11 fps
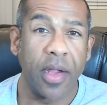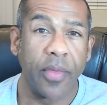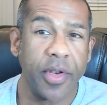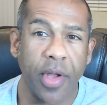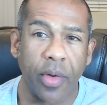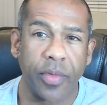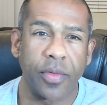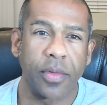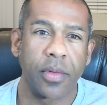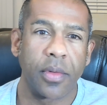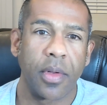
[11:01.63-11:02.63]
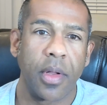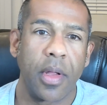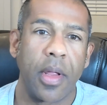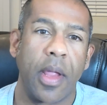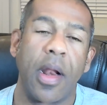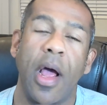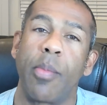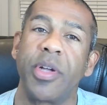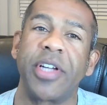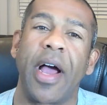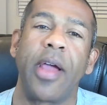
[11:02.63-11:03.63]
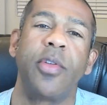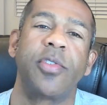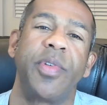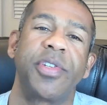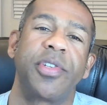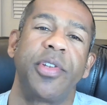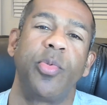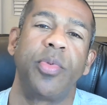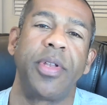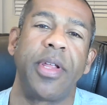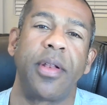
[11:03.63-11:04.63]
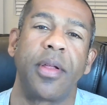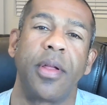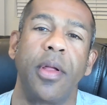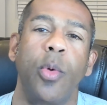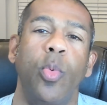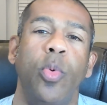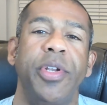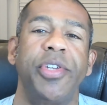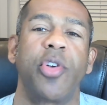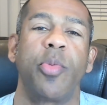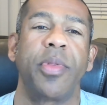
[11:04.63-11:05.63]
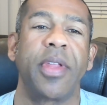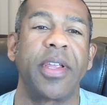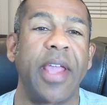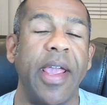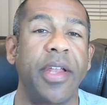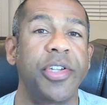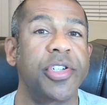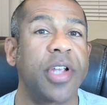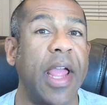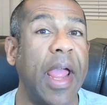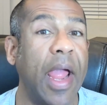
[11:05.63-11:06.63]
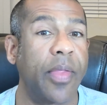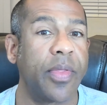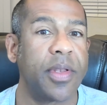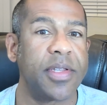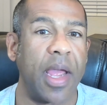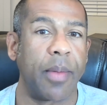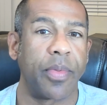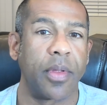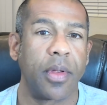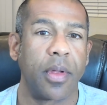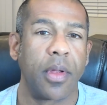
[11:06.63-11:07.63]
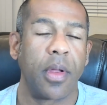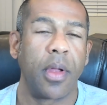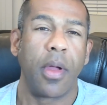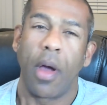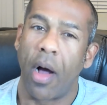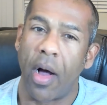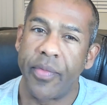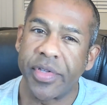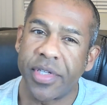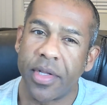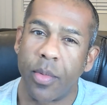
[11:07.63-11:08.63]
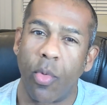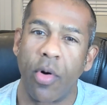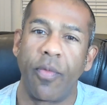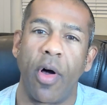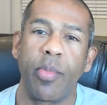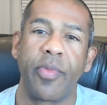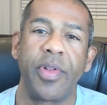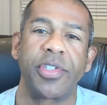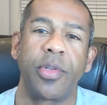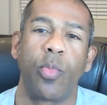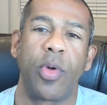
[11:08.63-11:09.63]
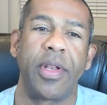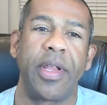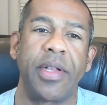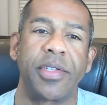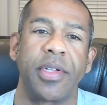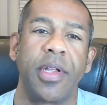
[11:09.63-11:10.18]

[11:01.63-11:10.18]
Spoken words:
on the dose and how much IUs of insulin you will need will determine the gauge and the depth. Obviously, the more volume of insulin one needs,